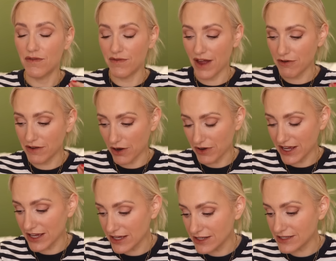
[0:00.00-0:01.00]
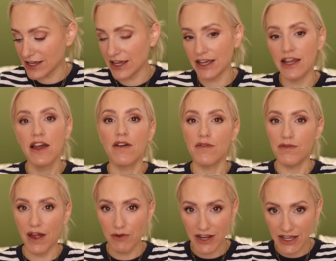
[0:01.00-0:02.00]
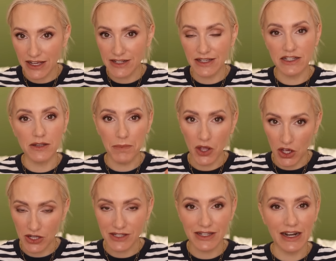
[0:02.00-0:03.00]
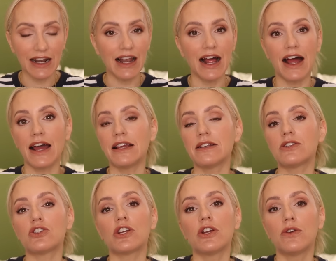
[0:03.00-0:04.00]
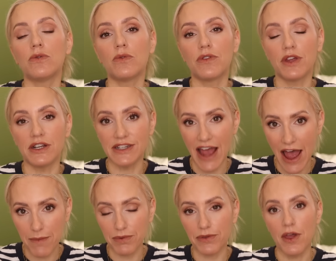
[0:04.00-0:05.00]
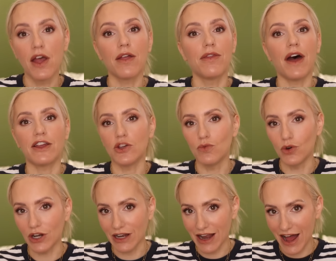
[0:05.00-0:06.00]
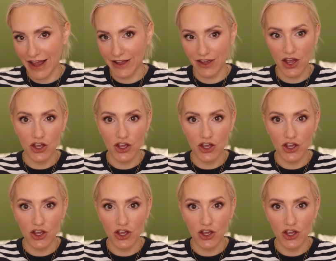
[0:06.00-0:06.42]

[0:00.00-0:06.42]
Very easy to personalize to the depth that you would like